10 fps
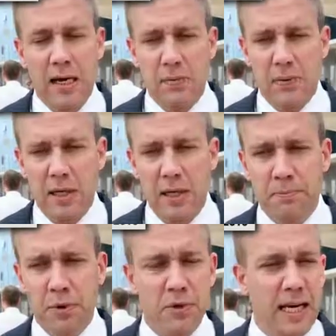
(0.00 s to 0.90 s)
We
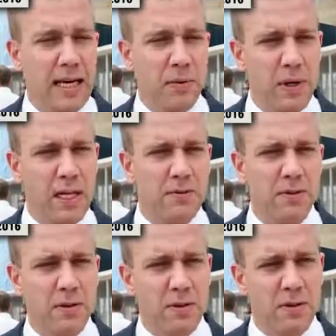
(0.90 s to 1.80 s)
booked 8 weeks
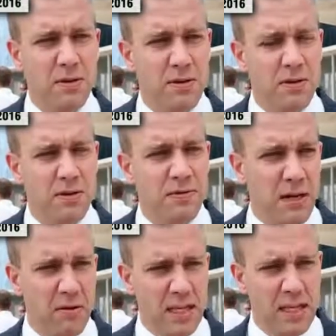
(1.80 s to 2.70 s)
for
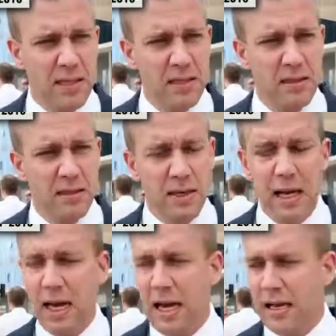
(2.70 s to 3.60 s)
fundraising,
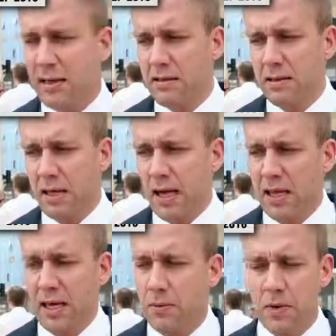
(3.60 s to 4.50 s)
and I
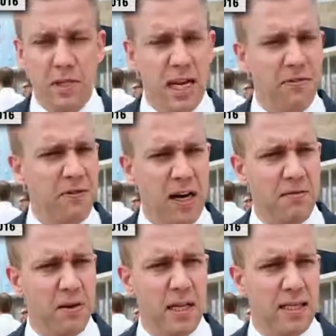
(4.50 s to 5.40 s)
think it was day
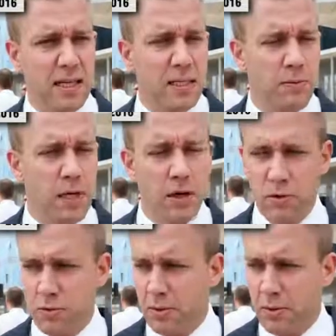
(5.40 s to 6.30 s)
5 or day 6 we
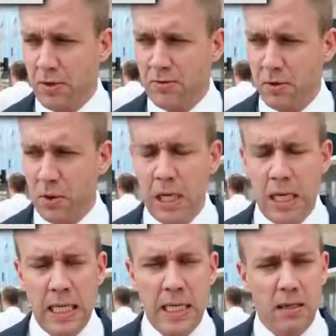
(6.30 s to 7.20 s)
closed, we were full.
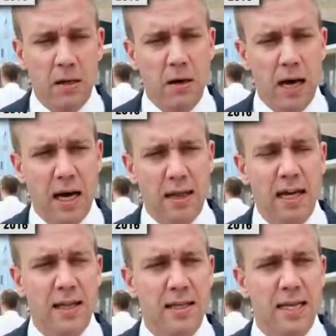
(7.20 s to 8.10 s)
So I
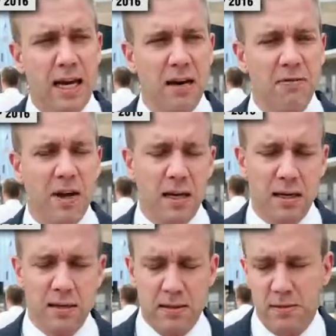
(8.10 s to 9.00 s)
think the second
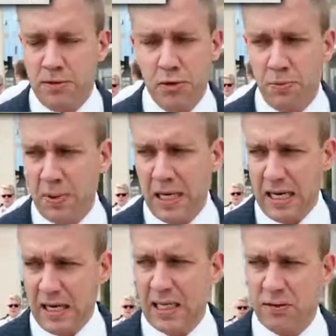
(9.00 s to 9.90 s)
fund should be
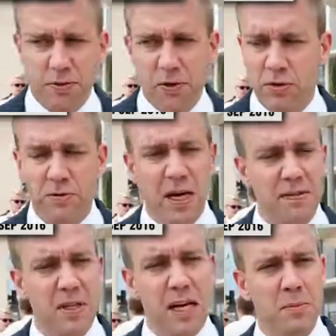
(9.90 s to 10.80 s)
at least 4 to
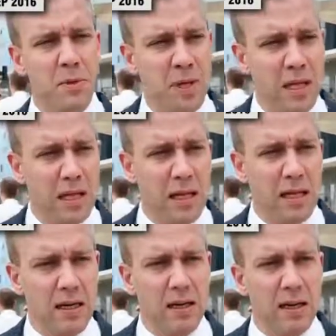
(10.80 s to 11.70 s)
5 times bigger
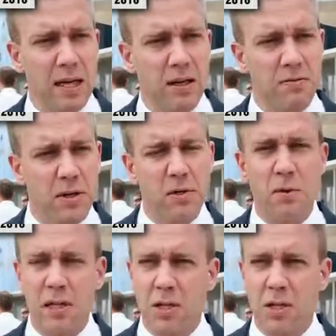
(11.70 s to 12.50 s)
than the first one.